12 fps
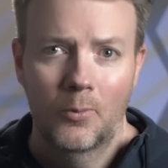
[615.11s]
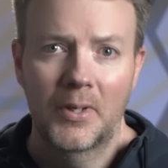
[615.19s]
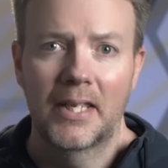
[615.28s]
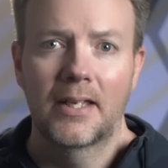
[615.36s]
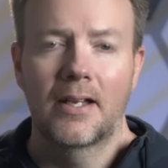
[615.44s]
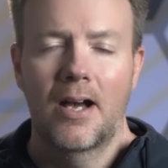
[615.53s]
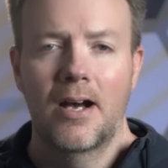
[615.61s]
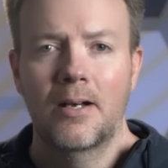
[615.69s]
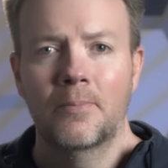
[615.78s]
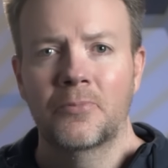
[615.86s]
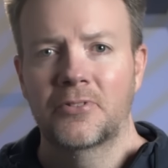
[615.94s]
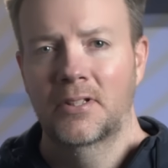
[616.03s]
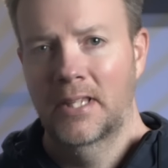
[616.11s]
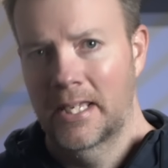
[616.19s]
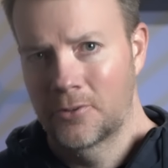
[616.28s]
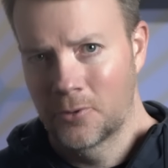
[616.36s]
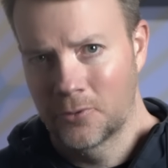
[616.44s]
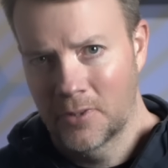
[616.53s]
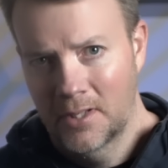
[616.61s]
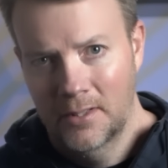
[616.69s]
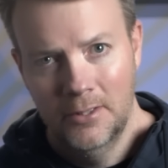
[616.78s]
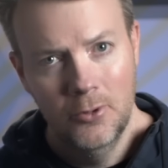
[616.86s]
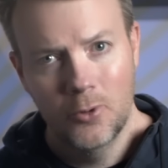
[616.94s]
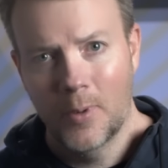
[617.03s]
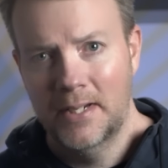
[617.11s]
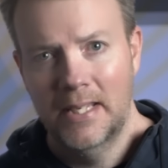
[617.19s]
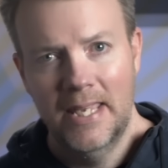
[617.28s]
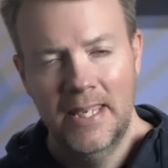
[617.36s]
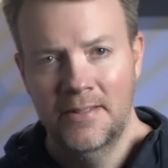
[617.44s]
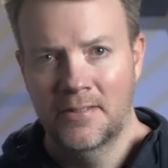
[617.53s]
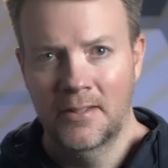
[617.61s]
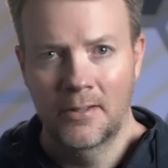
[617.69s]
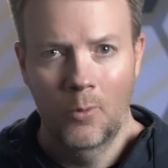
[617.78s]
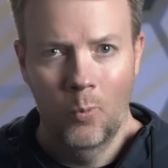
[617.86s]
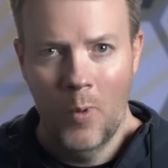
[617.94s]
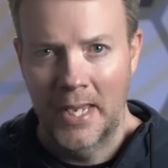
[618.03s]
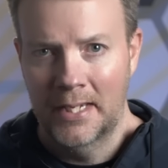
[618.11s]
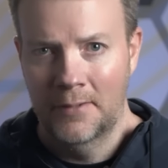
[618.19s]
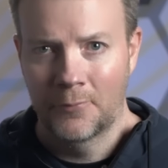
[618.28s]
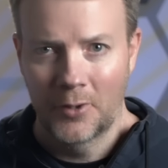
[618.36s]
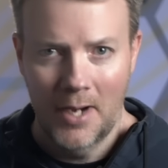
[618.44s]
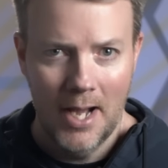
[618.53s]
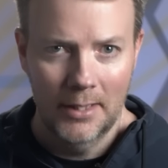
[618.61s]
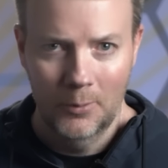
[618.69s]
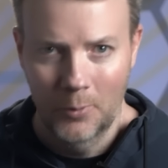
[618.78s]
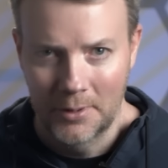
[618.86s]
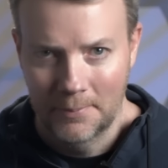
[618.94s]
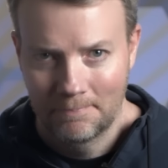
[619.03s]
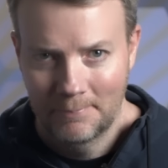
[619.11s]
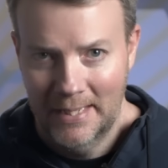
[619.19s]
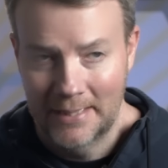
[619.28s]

When it comes to lasers, Ukraine isn't waiting for Hollywood.